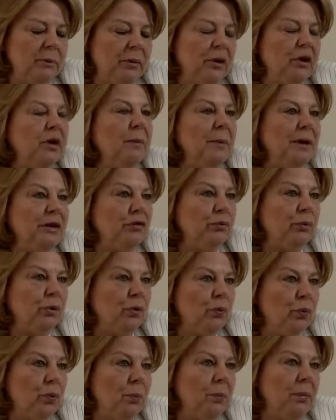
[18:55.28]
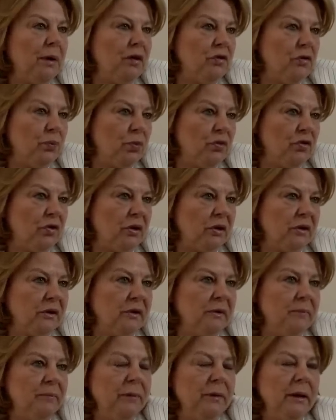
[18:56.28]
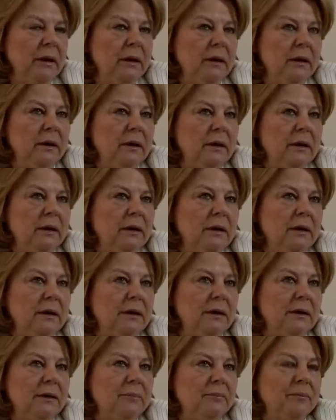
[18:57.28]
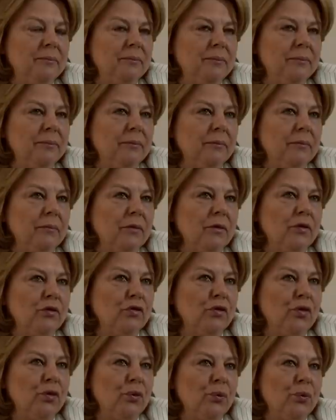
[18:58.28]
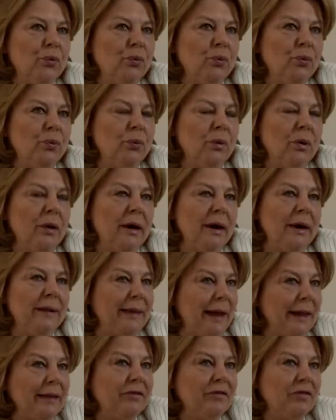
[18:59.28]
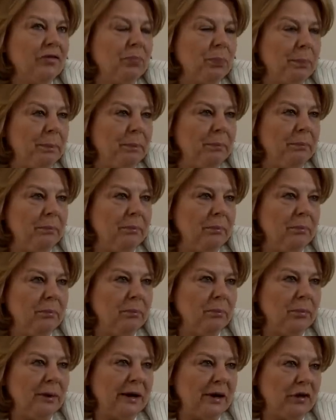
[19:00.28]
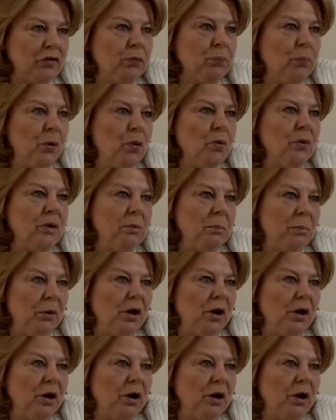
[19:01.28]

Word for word: parliamentary group as a result. Mm-hmm. Um, so at that when I spoke in